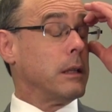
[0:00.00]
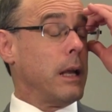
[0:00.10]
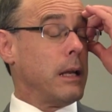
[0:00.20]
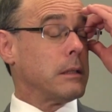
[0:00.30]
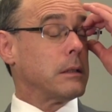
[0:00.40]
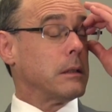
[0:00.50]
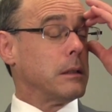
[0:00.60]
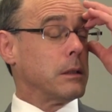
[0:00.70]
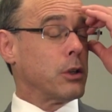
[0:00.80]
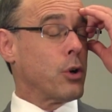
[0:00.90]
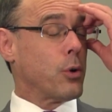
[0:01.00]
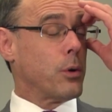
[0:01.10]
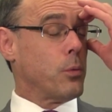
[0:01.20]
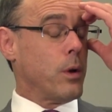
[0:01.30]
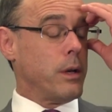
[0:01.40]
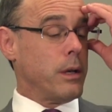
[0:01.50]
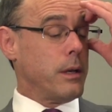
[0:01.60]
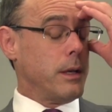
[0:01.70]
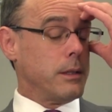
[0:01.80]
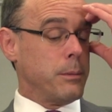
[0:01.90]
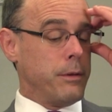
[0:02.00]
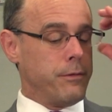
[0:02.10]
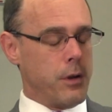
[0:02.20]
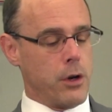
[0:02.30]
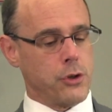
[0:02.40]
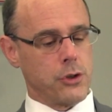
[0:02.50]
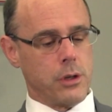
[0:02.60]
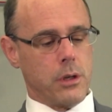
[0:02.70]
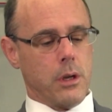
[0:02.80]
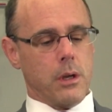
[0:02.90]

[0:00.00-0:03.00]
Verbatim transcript: The gate's the, the current one that needs to be finished.